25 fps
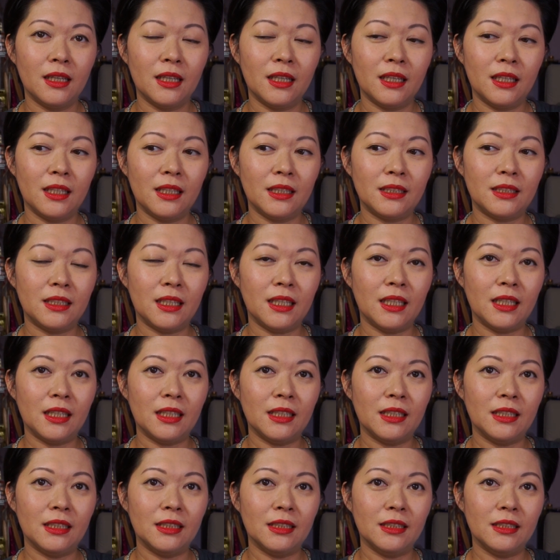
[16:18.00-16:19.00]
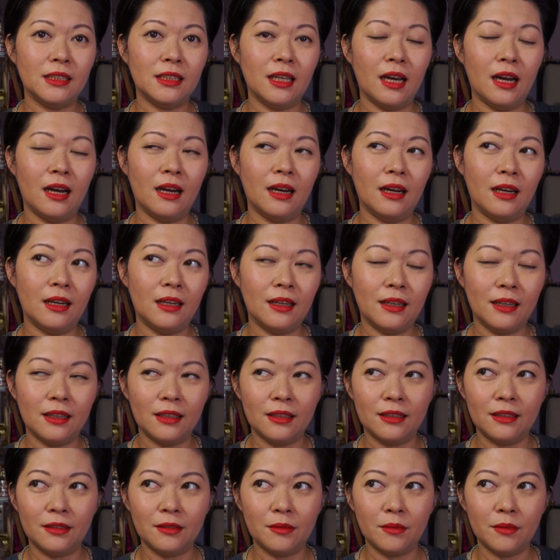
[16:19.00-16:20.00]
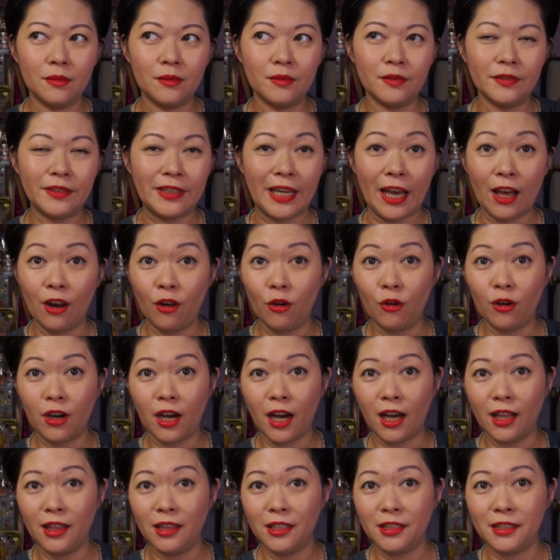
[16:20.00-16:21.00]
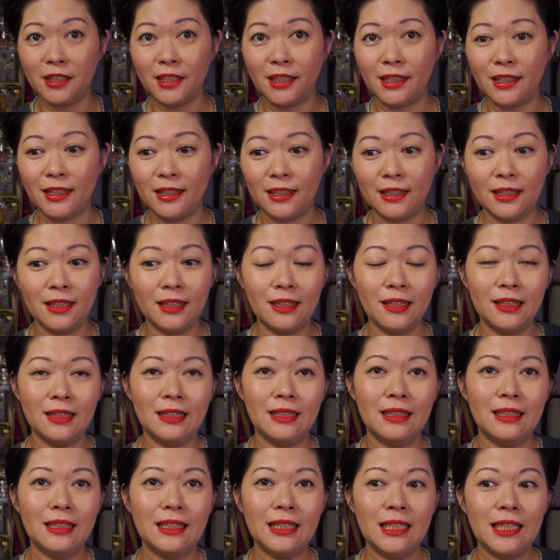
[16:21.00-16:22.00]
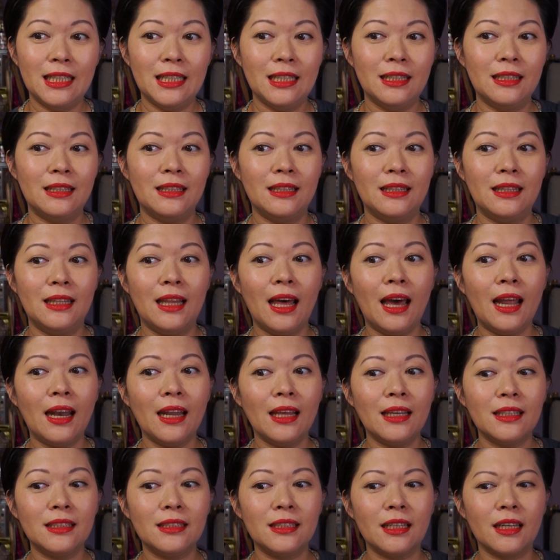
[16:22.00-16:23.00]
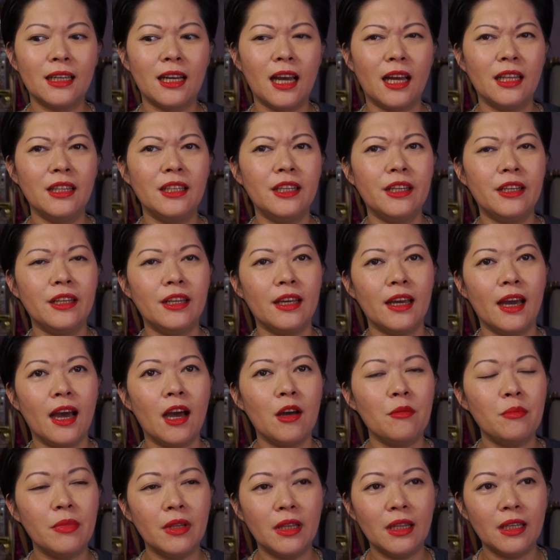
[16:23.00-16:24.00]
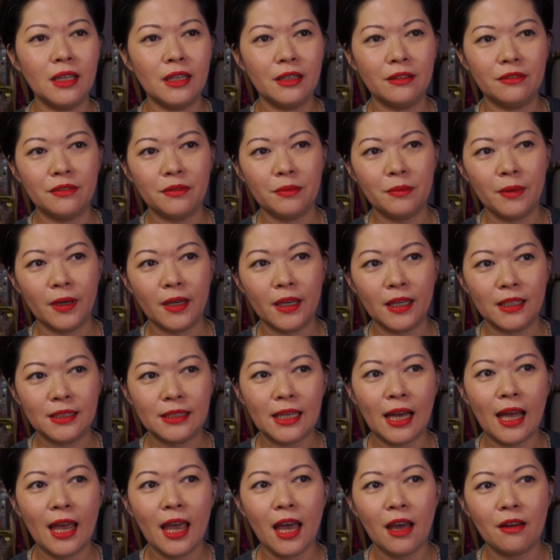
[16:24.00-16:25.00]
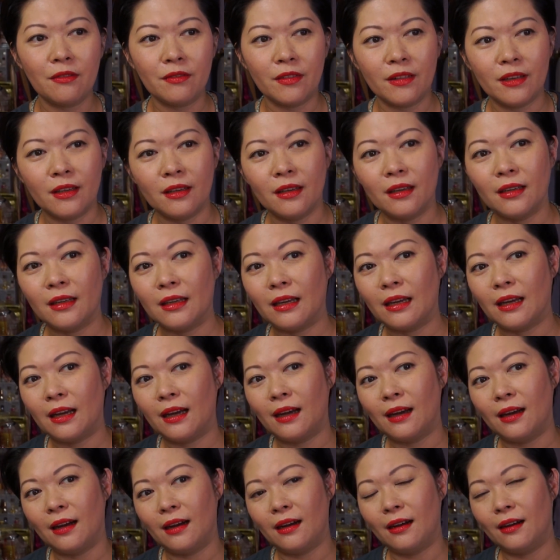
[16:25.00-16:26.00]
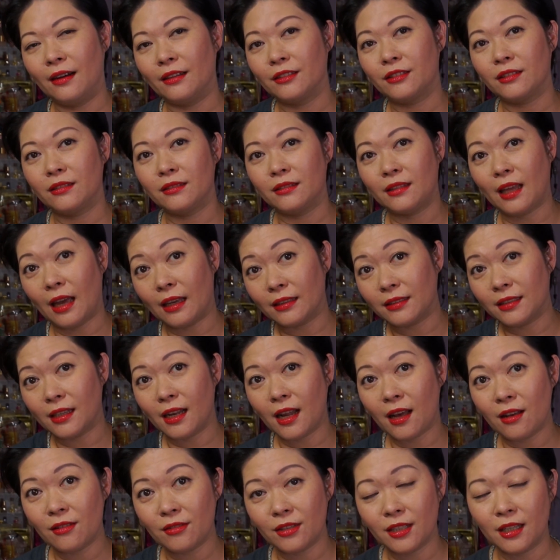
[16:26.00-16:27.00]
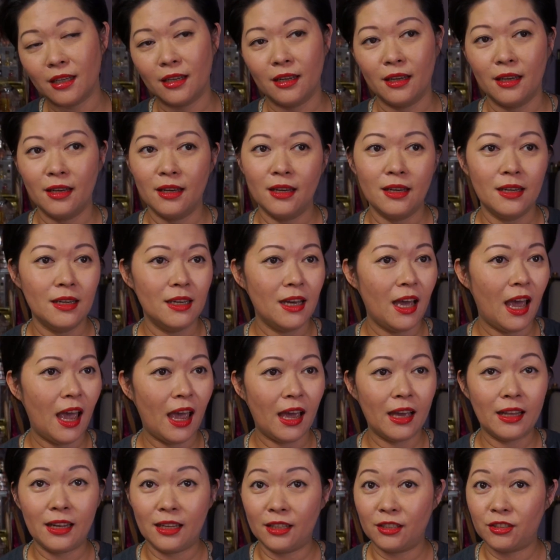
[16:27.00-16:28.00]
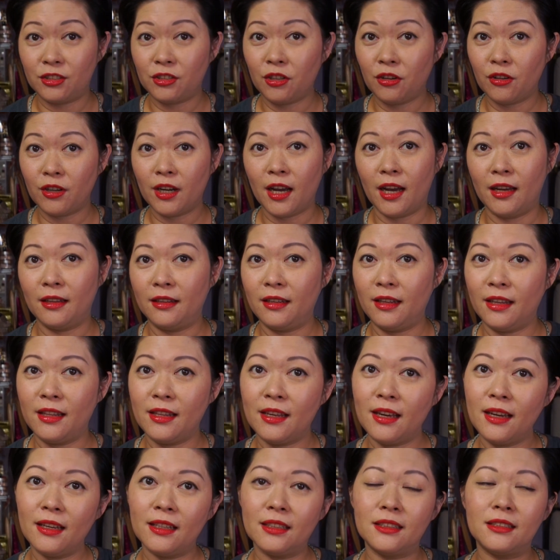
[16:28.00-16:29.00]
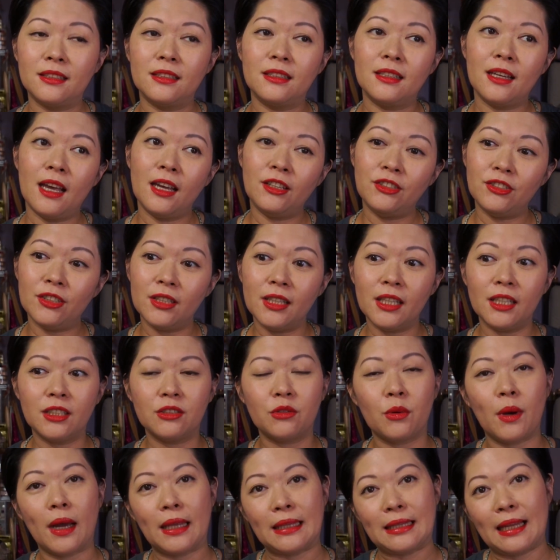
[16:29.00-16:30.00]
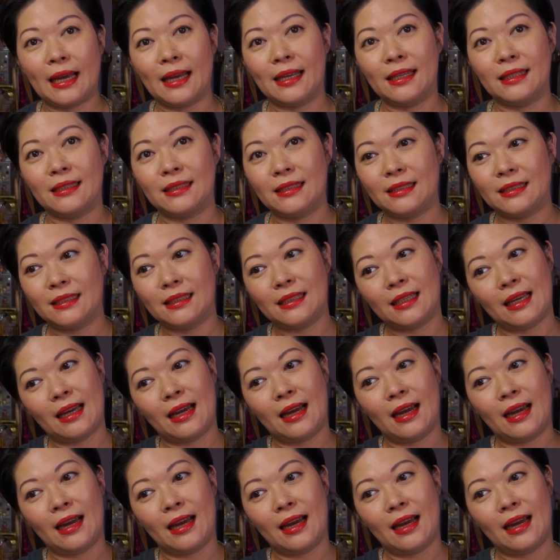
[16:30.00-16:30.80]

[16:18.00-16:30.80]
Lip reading: is in yellow color. That is a gardenia, I believe, because I have tested out and it's so gardenia. It's quite nice.